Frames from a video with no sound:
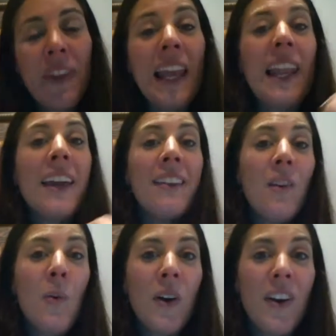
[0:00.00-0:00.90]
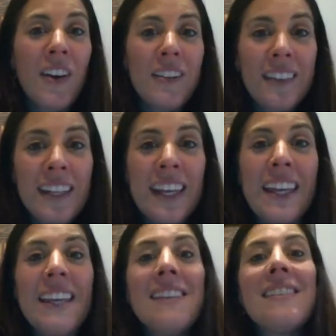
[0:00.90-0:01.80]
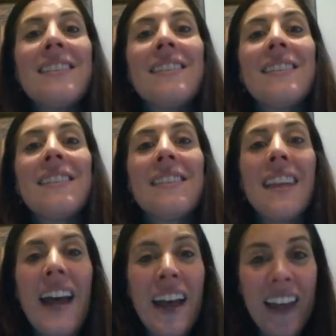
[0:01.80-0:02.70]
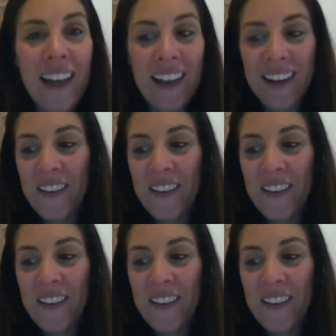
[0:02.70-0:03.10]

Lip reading: like in the word Israel.